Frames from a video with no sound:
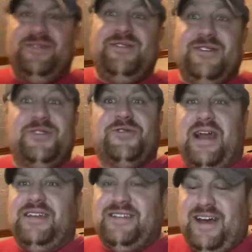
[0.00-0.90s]
to
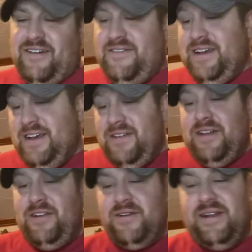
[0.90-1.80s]
strain stuff. Then
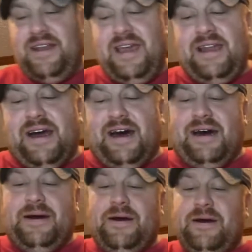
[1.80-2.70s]
you're going to need
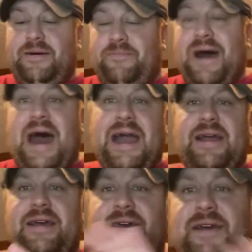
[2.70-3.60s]
a pack